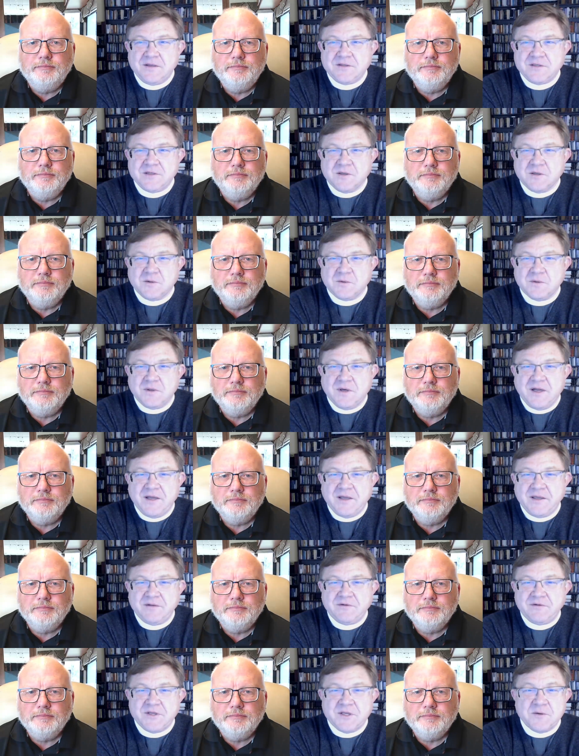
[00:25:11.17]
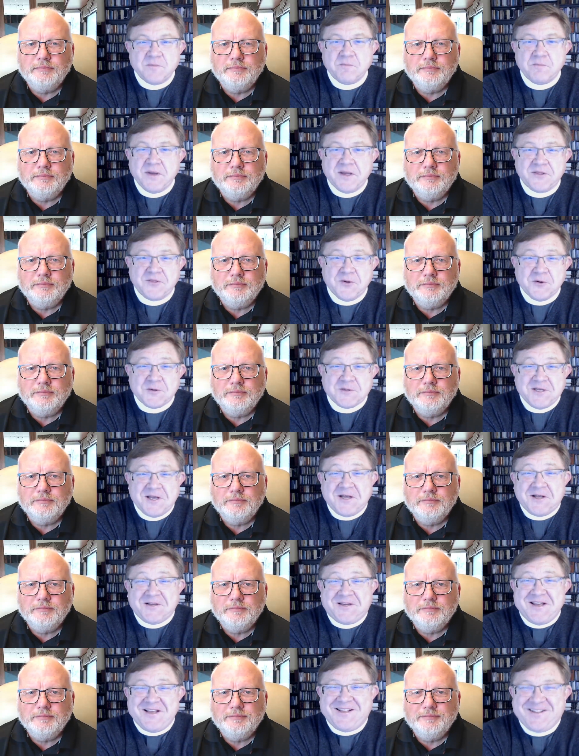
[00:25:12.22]
Speaker 1: So I didn't pick those
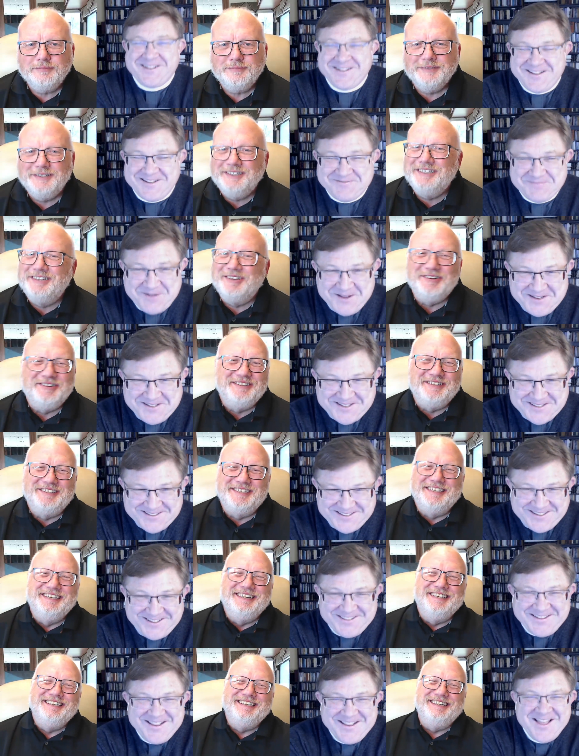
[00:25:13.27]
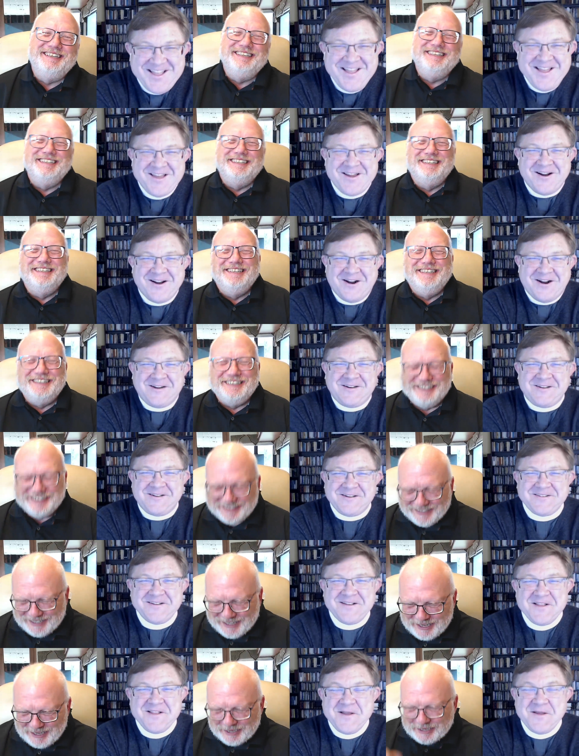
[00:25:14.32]
out. No, you didn't.
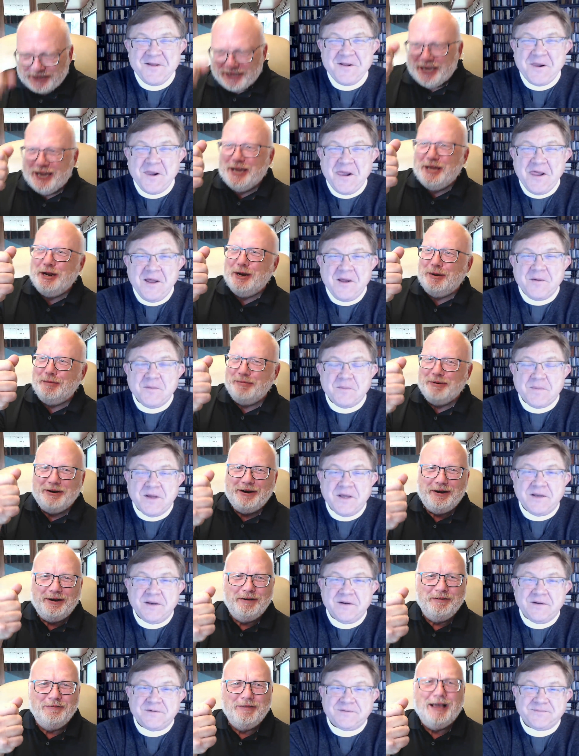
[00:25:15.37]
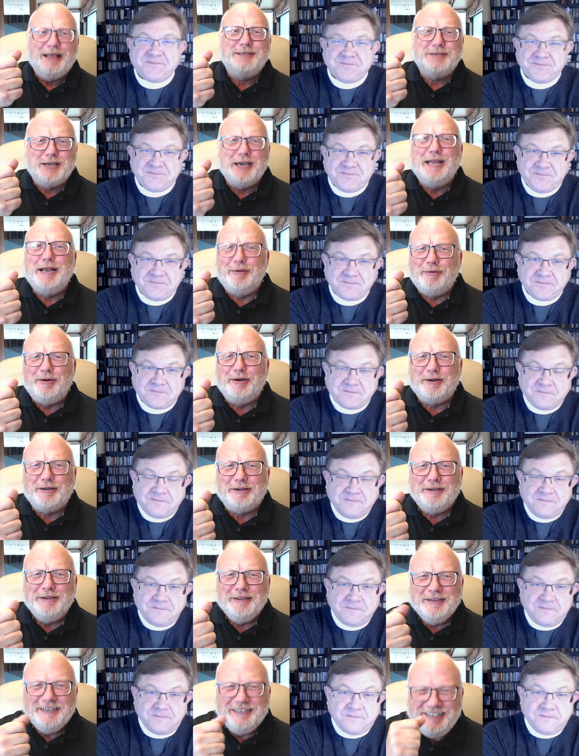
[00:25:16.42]
Speaker 2: Can opener. But that's got to work.
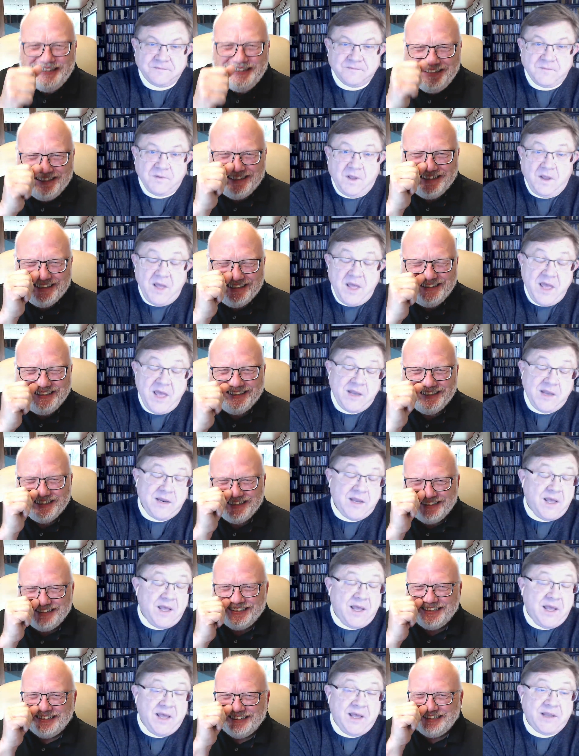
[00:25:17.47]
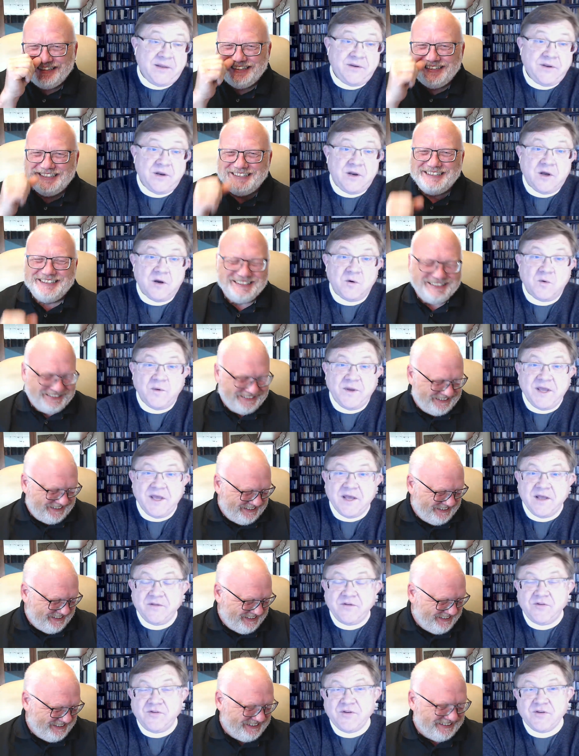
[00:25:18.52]
Speaker 1: and you know, we
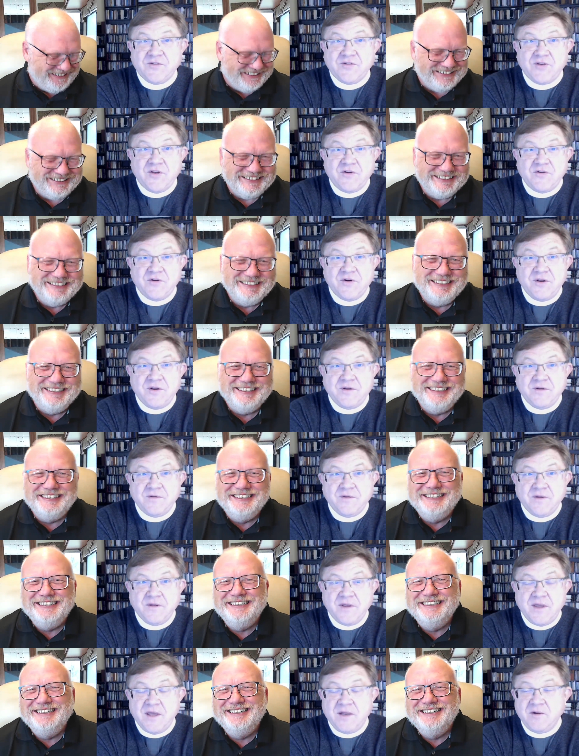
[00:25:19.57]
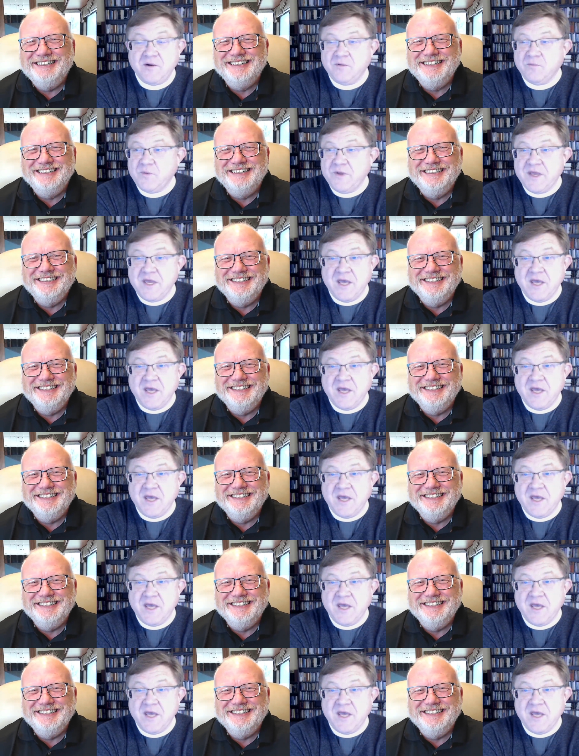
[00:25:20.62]
had 600, and we